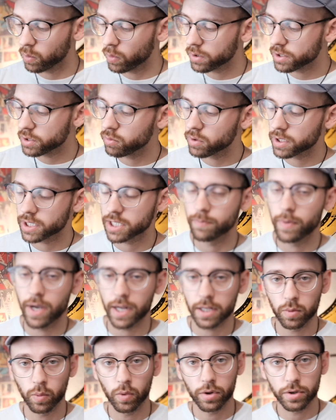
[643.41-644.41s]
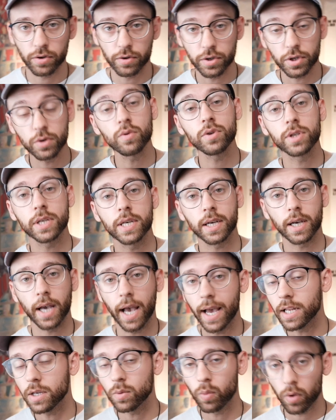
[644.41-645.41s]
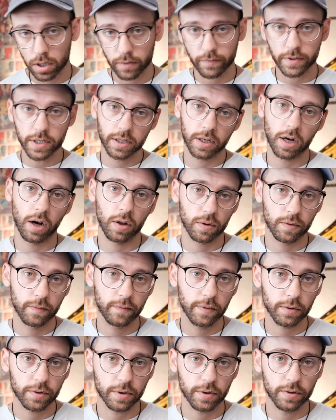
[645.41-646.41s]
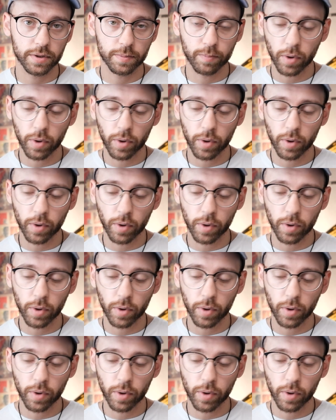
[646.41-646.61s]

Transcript: what to expect when you're using any one of these color filters,